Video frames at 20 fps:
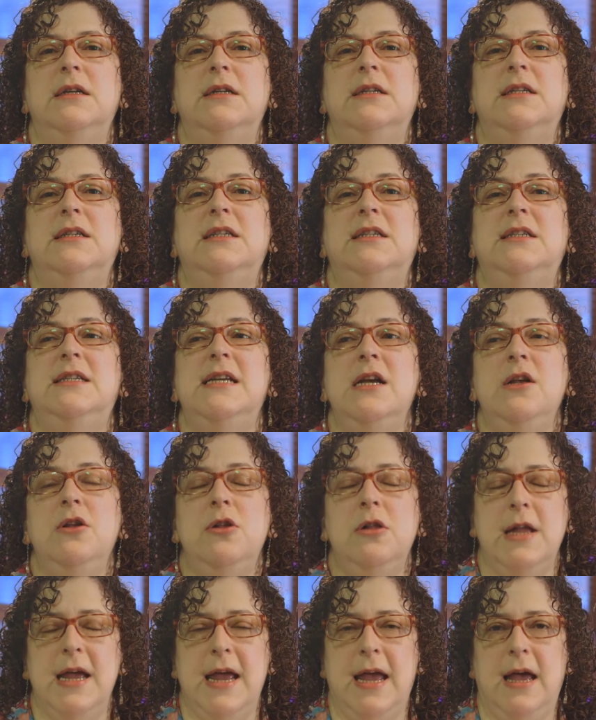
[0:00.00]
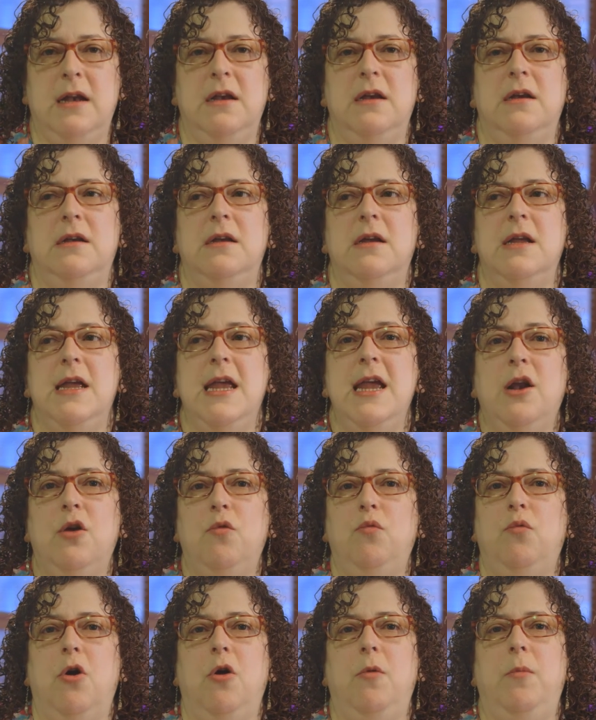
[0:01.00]
single handed in a
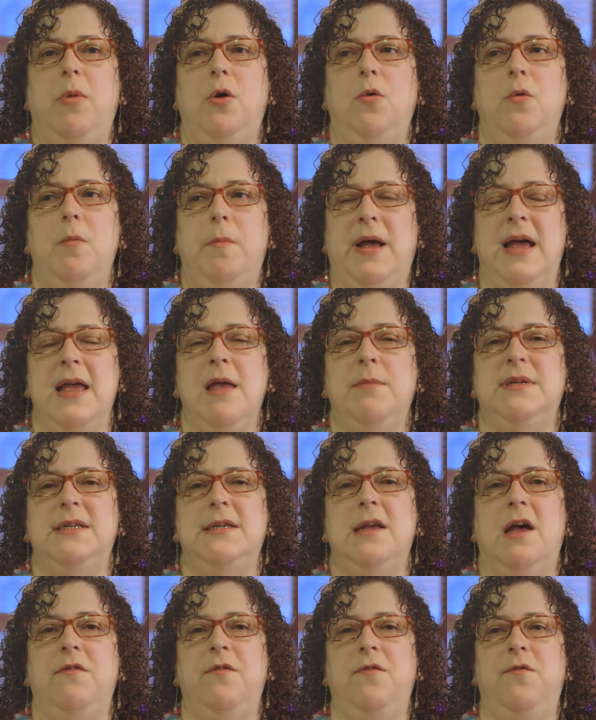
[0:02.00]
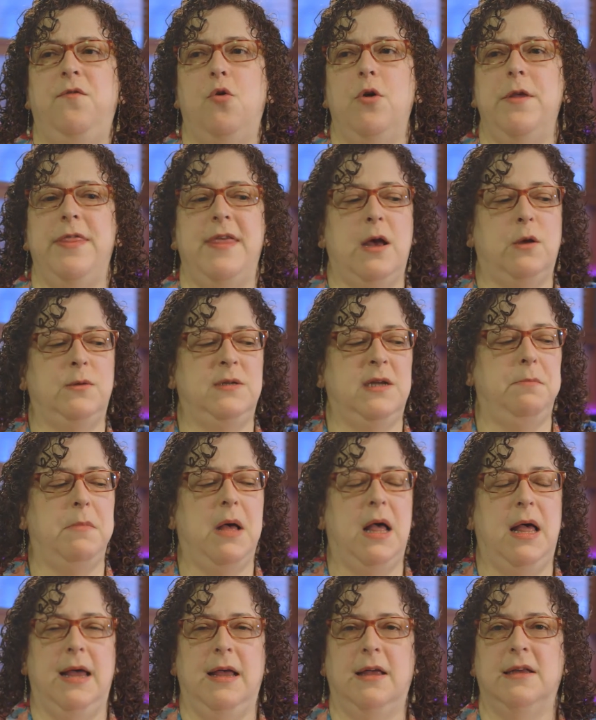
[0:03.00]
rowboat by himself 4,000
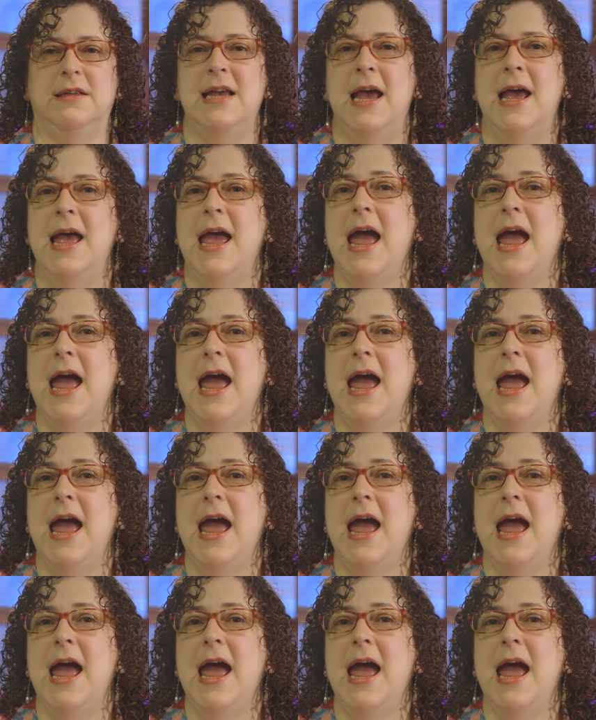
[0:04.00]
miles,